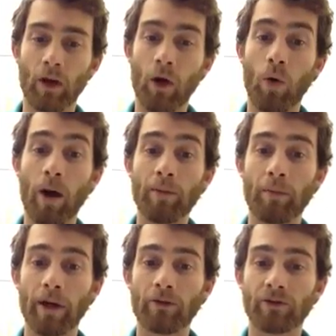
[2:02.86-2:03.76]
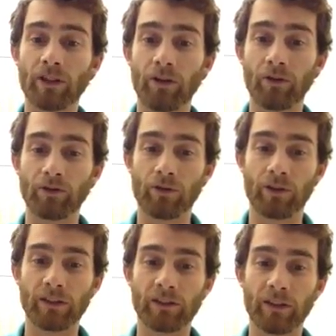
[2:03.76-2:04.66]
Oh, I'm the man who sailed those
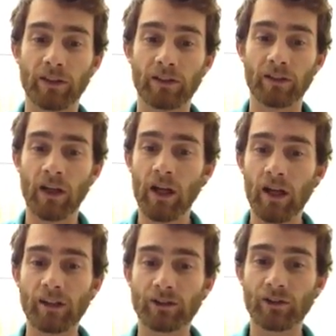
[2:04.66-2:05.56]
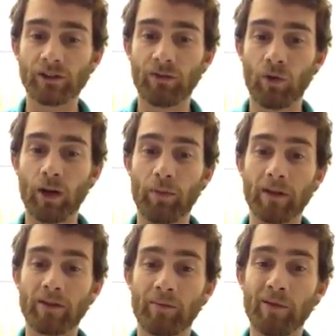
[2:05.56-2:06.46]
early seas in search of what I
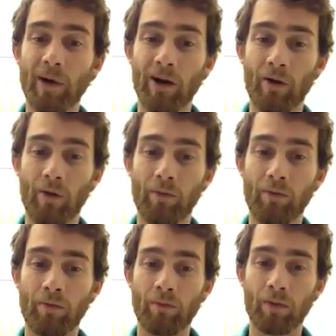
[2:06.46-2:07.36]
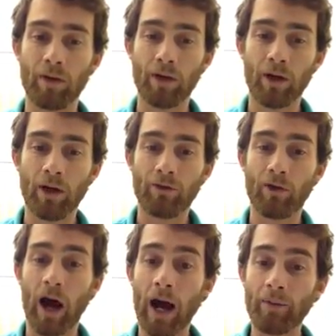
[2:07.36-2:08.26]
meant to be my home.
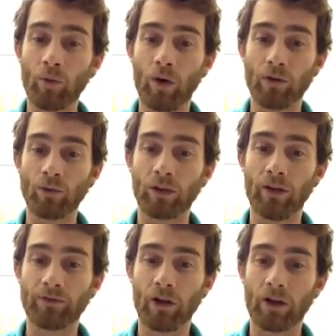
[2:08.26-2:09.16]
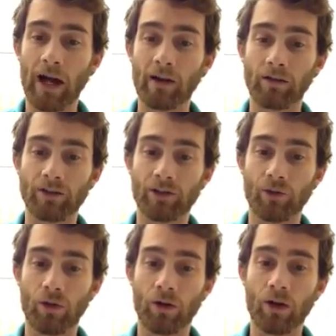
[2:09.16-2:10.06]
For I'm the one who left dark Ireland's
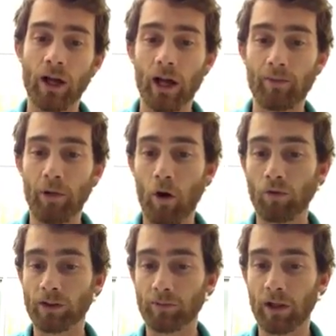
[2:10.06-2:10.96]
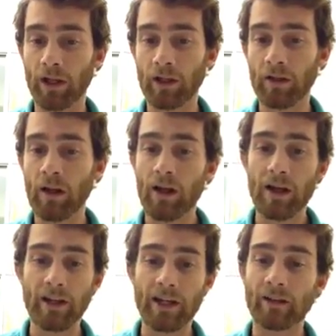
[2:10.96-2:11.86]
shore, and Poland's plain,
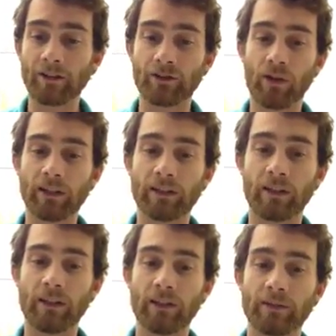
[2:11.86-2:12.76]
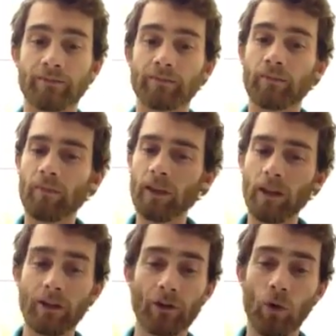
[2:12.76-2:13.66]
and England's grassy lea,
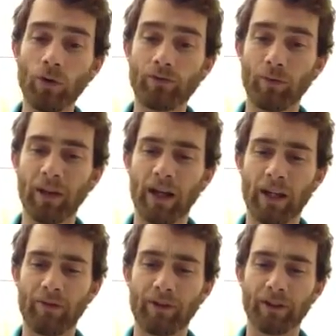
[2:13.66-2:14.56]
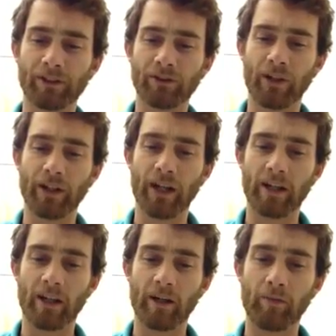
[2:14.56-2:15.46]
and torn from black Africa's strand I
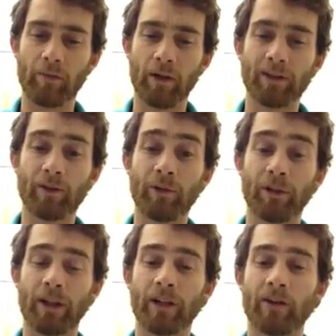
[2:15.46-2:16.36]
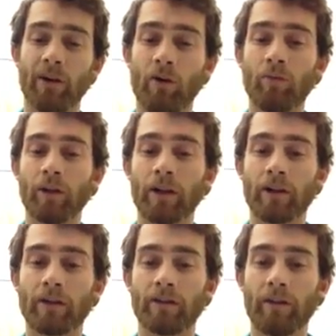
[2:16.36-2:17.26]
came, to build a
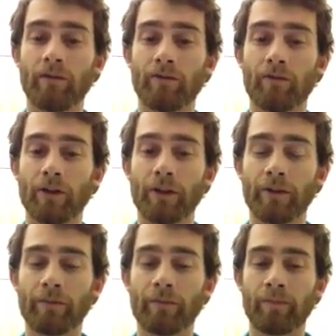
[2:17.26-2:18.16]
homeland of the free.